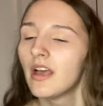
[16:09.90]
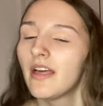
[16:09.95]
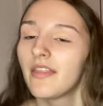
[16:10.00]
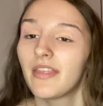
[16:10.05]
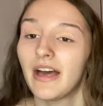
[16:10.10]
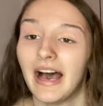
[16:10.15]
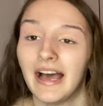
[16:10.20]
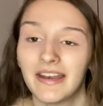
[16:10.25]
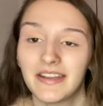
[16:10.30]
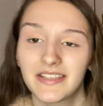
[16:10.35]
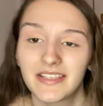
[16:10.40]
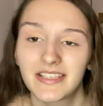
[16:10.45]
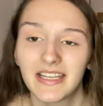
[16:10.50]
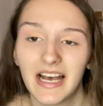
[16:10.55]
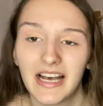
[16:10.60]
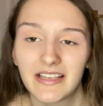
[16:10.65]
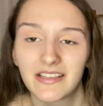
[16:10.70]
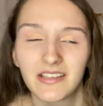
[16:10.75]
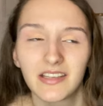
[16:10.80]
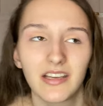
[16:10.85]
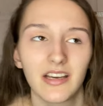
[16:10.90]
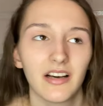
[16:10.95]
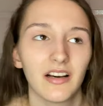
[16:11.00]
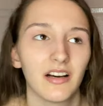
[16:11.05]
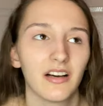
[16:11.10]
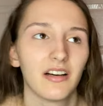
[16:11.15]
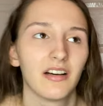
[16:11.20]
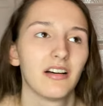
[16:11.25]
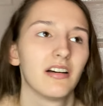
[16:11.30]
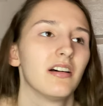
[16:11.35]

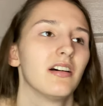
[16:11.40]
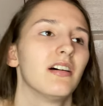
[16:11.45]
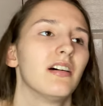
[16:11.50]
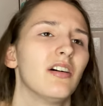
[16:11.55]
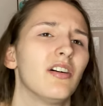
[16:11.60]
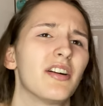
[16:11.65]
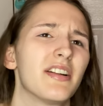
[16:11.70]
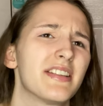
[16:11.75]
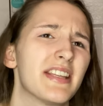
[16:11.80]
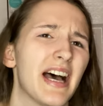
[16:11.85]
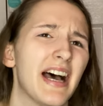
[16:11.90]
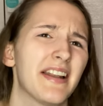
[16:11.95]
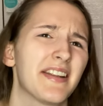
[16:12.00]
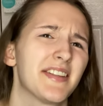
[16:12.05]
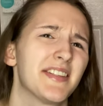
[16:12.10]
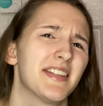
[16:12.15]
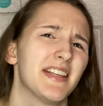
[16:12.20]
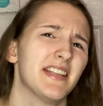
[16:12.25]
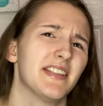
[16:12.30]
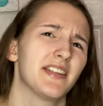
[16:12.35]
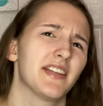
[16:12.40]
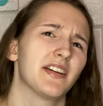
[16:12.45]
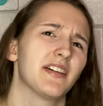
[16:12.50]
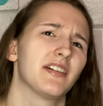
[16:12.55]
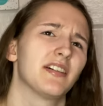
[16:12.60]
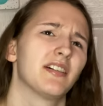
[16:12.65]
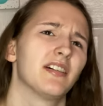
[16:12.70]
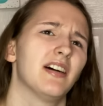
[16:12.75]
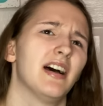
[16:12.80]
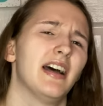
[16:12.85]
Anastasia, or is it
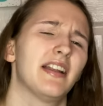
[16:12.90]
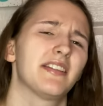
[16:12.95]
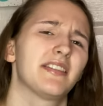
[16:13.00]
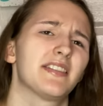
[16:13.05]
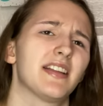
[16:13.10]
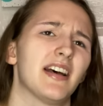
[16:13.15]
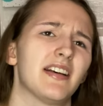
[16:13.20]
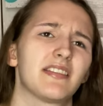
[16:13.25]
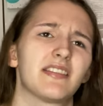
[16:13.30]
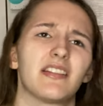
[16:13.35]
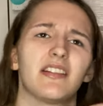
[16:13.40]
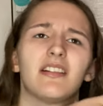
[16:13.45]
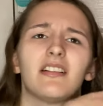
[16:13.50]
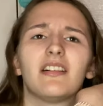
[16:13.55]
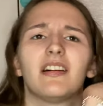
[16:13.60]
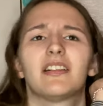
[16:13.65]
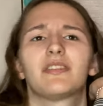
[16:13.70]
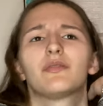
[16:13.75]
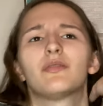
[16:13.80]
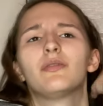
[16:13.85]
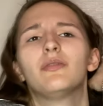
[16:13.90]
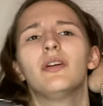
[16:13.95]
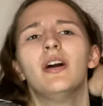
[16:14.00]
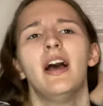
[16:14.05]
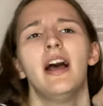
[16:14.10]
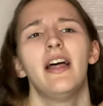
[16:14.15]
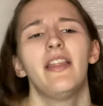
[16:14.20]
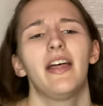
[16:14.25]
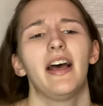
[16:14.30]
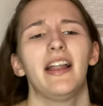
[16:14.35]
Anastasia? Anastasia, I don't know.
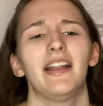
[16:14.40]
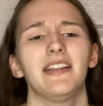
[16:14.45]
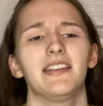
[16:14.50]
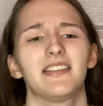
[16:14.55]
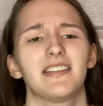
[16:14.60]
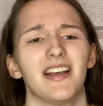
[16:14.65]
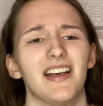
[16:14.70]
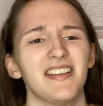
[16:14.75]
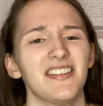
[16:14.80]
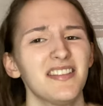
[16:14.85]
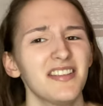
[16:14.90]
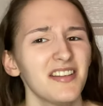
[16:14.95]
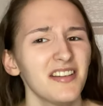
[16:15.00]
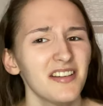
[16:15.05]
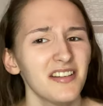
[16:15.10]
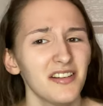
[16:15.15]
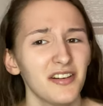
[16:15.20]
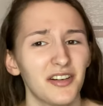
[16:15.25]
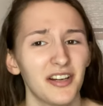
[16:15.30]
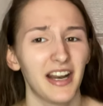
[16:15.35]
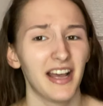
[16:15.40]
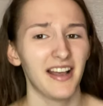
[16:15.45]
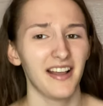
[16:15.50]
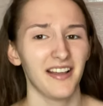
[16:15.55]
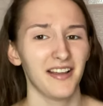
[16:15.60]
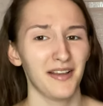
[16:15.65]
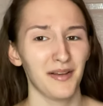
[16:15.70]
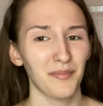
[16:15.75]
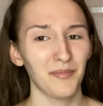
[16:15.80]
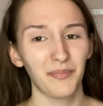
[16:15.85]
Anastasia or
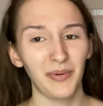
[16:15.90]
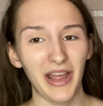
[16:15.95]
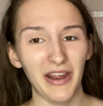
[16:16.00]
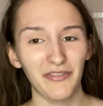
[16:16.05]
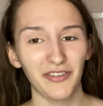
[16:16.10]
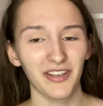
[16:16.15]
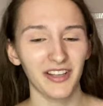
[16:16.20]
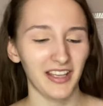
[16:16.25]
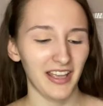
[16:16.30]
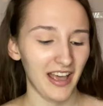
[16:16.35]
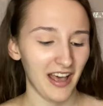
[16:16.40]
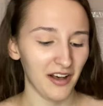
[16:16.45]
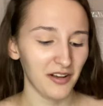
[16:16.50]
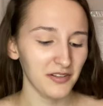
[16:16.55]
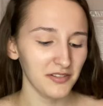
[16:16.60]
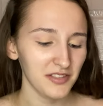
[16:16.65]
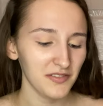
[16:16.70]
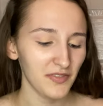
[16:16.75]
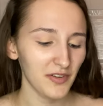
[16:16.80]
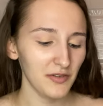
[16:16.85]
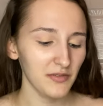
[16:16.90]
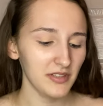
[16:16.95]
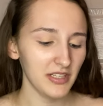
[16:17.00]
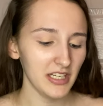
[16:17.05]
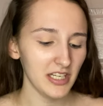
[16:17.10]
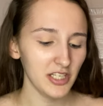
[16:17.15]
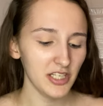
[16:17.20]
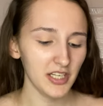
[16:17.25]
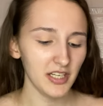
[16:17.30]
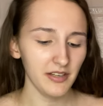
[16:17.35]
Beverly Hills
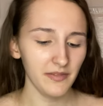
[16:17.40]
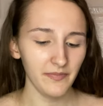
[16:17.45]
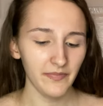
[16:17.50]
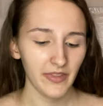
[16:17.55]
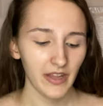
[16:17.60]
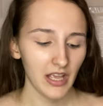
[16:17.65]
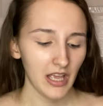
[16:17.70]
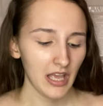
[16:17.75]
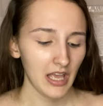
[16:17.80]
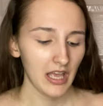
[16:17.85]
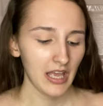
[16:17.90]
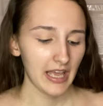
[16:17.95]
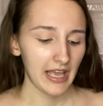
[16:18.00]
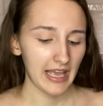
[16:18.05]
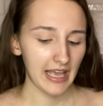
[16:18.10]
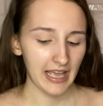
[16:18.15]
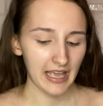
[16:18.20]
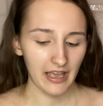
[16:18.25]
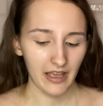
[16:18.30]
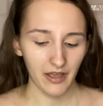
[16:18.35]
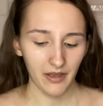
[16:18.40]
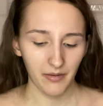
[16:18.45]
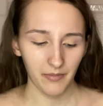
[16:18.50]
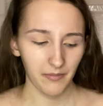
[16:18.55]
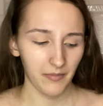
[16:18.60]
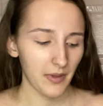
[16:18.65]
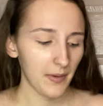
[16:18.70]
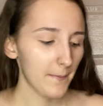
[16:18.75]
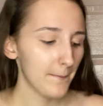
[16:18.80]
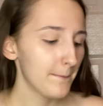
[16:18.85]
foundation.
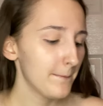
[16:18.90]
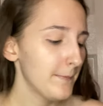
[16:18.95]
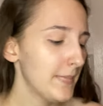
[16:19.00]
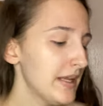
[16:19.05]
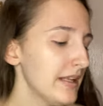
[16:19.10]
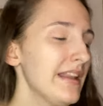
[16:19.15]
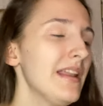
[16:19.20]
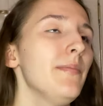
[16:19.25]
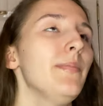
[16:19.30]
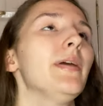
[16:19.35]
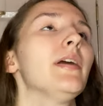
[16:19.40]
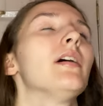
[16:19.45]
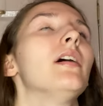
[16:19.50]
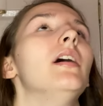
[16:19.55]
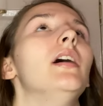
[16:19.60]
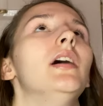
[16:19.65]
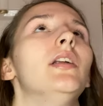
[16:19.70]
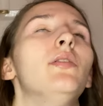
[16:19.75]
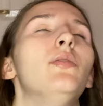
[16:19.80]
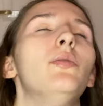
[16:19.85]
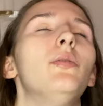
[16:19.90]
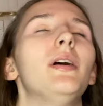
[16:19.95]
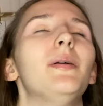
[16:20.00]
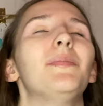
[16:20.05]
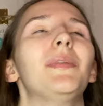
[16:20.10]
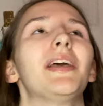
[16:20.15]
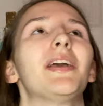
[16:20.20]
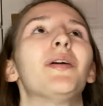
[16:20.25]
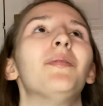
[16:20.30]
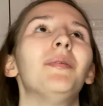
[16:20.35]
I'm like,
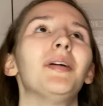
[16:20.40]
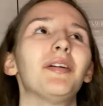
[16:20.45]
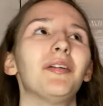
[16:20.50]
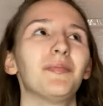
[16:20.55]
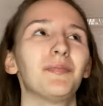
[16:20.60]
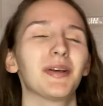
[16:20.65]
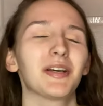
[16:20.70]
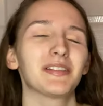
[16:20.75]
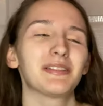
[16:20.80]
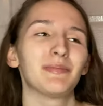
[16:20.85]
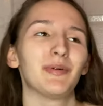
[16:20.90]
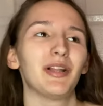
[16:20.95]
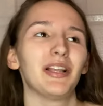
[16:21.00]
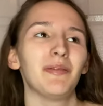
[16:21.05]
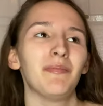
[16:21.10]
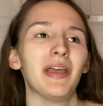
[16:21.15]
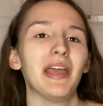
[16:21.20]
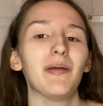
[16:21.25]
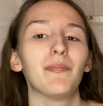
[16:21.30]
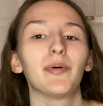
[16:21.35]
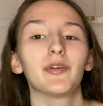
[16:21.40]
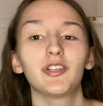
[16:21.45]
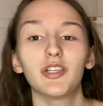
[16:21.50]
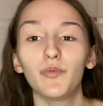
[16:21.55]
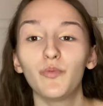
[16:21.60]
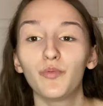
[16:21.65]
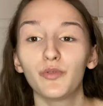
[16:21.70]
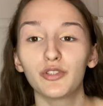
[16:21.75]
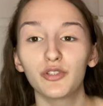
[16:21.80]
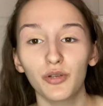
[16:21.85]
oh my god, because Molly May, but she
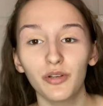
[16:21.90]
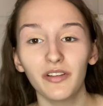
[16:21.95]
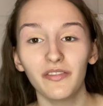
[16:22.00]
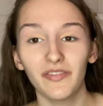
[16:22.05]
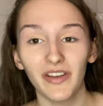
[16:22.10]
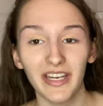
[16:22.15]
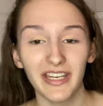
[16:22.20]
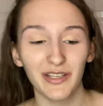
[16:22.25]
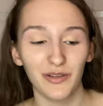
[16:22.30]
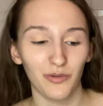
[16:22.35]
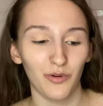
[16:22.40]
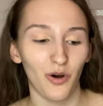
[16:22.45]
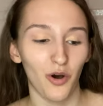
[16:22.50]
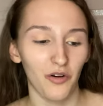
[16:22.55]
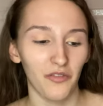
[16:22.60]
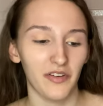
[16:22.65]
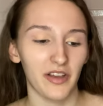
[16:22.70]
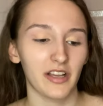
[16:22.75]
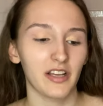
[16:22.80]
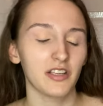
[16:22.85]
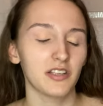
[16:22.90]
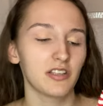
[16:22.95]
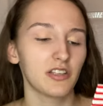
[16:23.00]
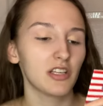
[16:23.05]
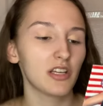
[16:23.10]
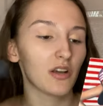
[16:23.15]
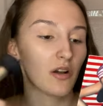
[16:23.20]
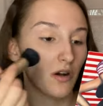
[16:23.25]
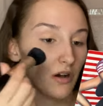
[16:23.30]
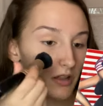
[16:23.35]
was doing a video of it because
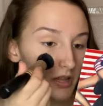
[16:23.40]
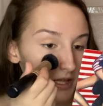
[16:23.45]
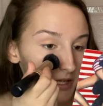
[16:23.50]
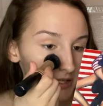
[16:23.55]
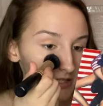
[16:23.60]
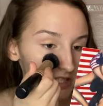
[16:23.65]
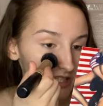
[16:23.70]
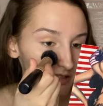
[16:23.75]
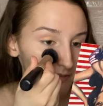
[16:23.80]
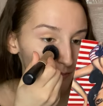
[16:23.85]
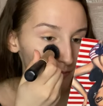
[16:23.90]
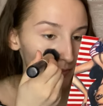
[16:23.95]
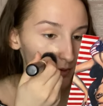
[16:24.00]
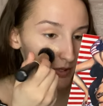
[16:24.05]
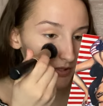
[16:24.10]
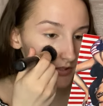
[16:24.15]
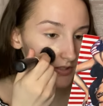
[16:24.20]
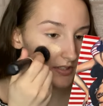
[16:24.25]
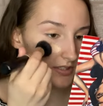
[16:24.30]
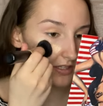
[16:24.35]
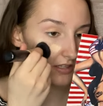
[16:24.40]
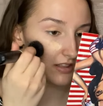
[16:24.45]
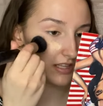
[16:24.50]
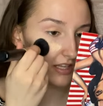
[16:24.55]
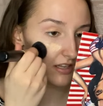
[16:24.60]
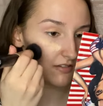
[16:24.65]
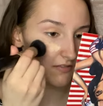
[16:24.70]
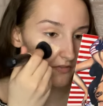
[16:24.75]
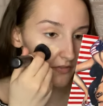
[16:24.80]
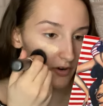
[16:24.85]
she got like sponsored, I
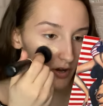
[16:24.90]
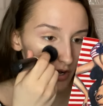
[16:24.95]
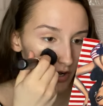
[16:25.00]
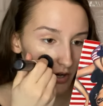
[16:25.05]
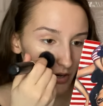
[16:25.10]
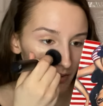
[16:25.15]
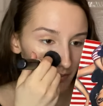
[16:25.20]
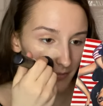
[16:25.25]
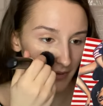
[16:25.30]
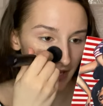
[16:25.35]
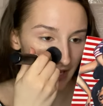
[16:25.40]
think, from